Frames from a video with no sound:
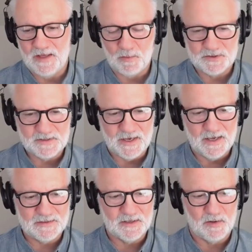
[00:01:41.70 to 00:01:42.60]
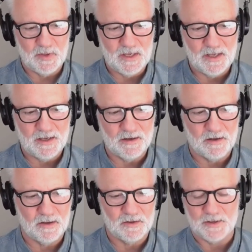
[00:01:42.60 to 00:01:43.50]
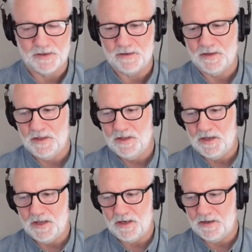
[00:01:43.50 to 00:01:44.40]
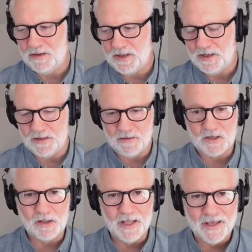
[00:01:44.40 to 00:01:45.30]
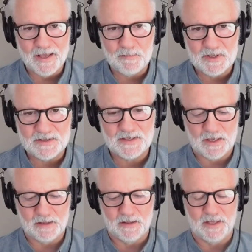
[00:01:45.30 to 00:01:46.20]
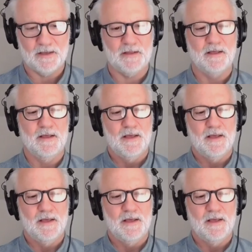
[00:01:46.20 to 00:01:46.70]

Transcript: they would say, he's going to be healed, and the claim his healing.